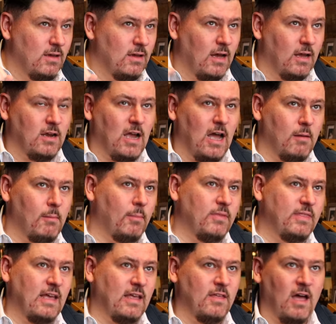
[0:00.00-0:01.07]
I can't remember
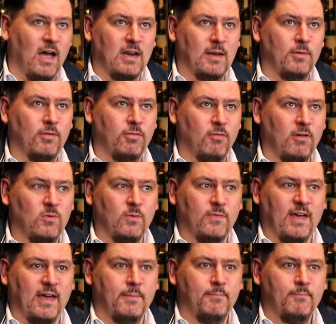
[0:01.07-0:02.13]
the other RW3s we've
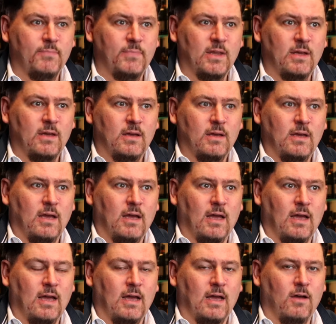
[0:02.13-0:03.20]
had
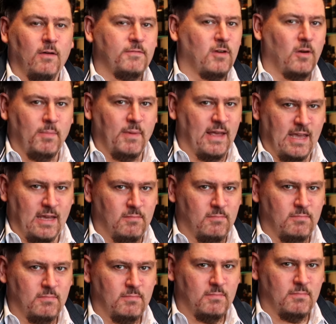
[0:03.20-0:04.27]
uh, off top of my head.
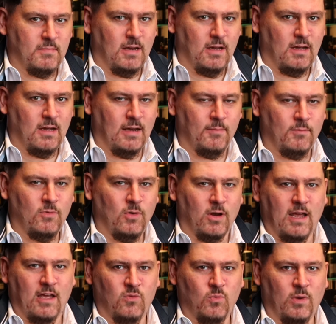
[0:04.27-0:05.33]
I am
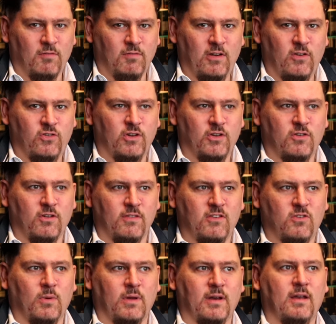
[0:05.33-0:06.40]
not as well researched on
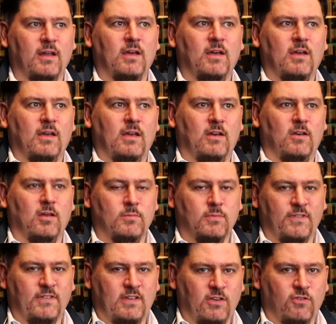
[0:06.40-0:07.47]
this one in terms
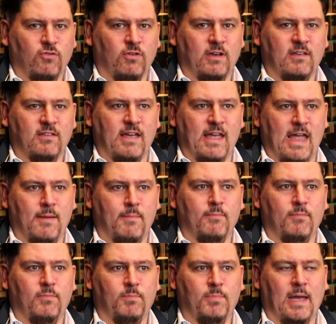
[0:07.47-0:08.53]
of its history as I am
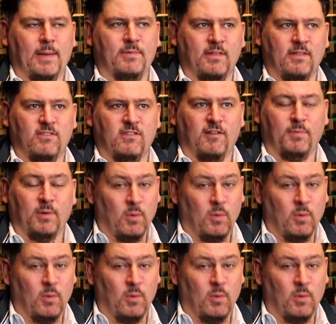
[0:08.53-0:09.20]
perhaps other stuff.